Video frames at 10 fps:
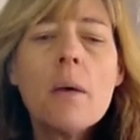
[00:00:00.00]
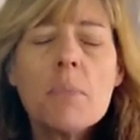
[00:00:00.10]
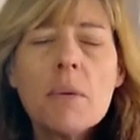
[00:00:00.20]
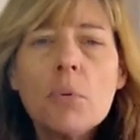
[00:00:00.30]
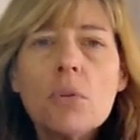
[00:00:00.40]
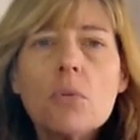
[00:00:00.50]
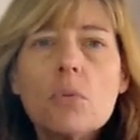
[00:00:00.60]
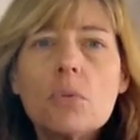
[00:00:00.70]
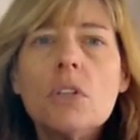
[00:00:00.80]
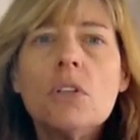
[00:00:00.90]

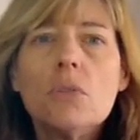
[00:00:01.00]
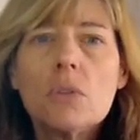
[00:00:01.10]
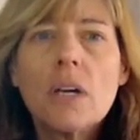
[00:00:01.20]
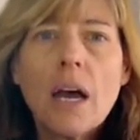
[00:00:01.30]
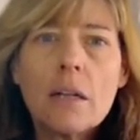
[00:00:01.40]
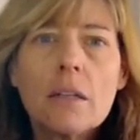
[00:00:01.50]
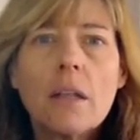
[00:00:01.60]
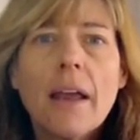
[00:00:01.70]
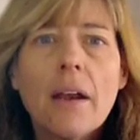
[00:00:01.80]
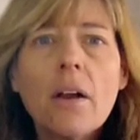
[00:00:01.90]
people, you know, got a
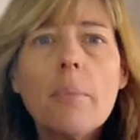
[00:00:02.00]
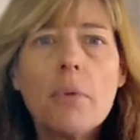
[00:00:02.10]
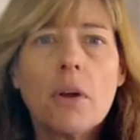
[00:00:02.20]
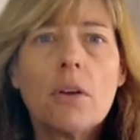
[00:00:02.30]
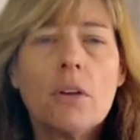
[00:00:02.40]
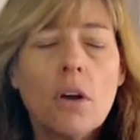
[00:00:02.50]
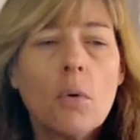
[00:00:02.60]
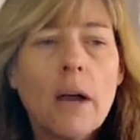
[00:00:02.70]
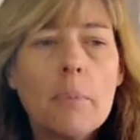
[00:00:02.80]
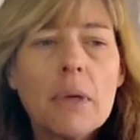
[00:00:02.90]
little hair up there, you know
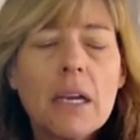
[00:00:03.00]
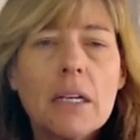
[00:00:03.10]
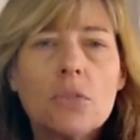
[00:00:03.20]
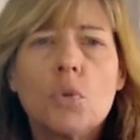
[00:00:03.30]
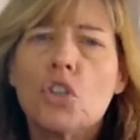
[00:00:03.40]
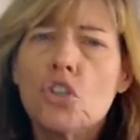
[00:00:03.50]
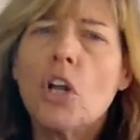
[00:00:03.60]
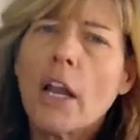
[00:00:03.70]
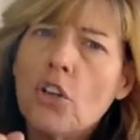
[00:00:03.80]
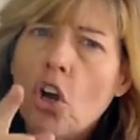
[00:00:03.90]
what, because, well, you're
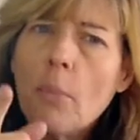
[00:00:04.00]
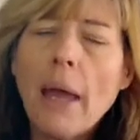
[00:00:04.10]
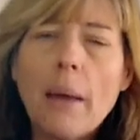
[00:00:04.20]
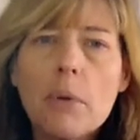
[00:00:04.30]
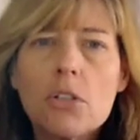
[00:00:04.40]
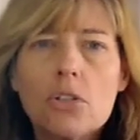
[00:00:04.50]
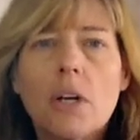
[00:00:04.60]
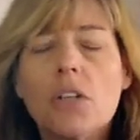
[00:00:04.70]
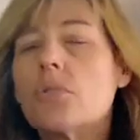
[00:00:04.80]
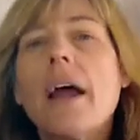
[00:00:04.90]
not a nomad because you're
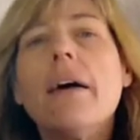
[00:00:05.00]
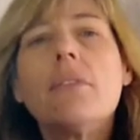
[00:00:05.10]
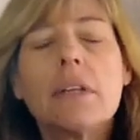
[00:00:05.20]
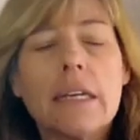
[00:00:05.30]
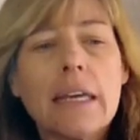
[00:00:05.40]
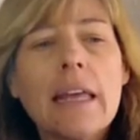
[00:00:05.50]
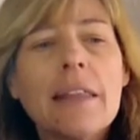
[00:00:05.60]
not traveling.